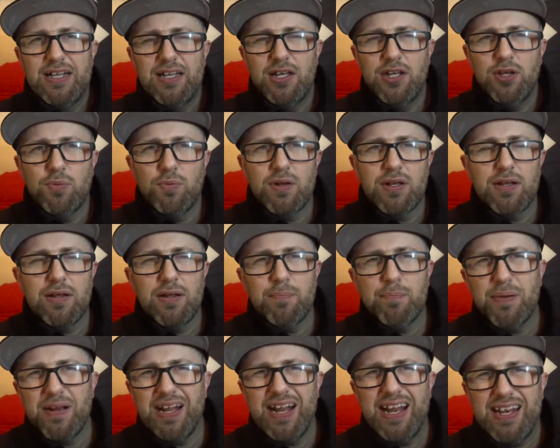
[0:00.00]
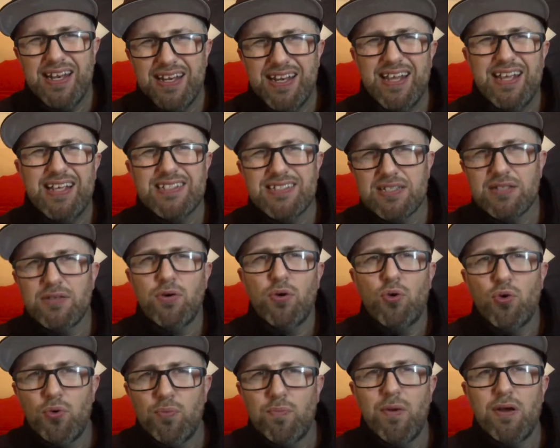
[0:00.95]
but it needs to
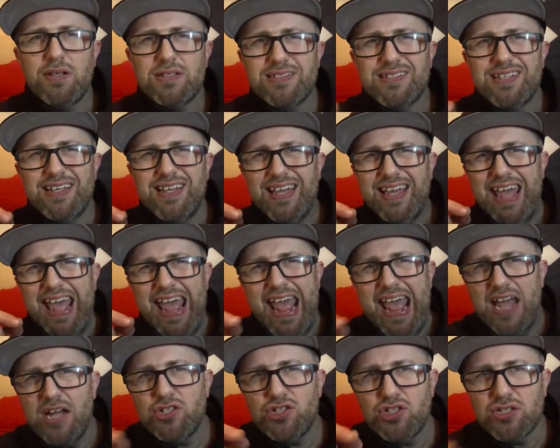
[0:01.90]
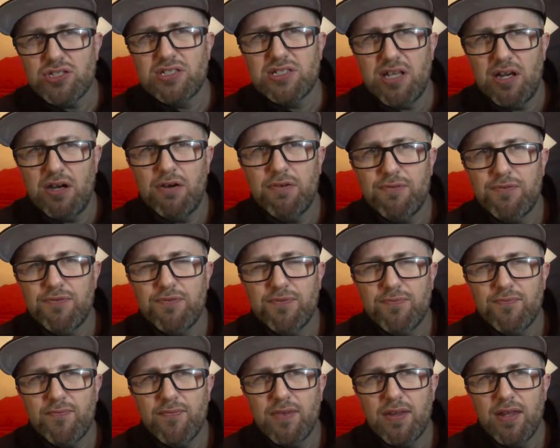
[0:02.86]
almost edge itself
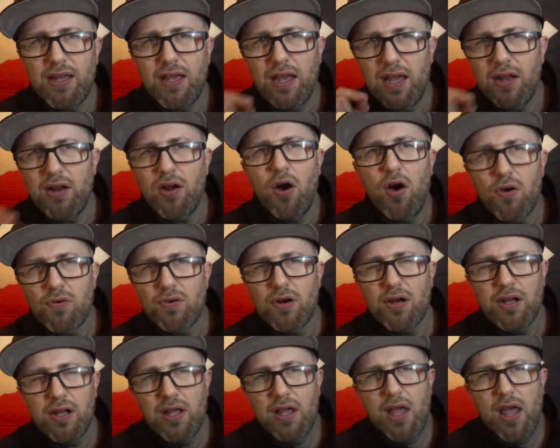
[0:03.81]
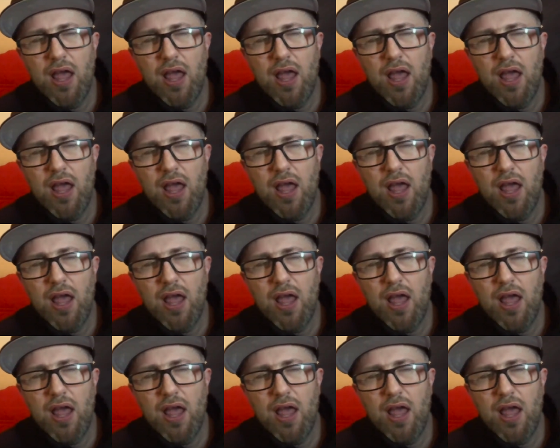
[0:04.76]
in horror.